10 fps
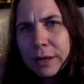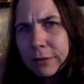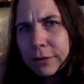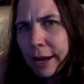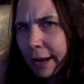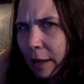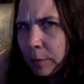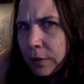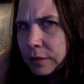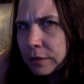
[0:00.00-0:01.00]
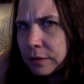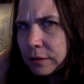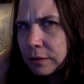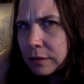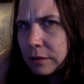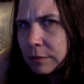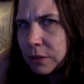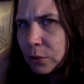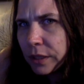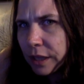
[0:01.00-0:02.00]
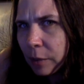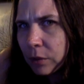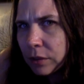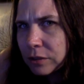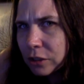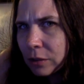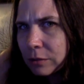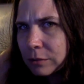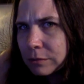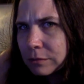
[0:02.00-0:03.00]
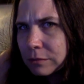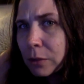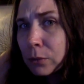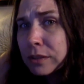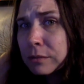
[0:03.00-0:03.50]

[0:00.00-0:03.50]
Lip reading: whatever happened between Cameron and Joe, it was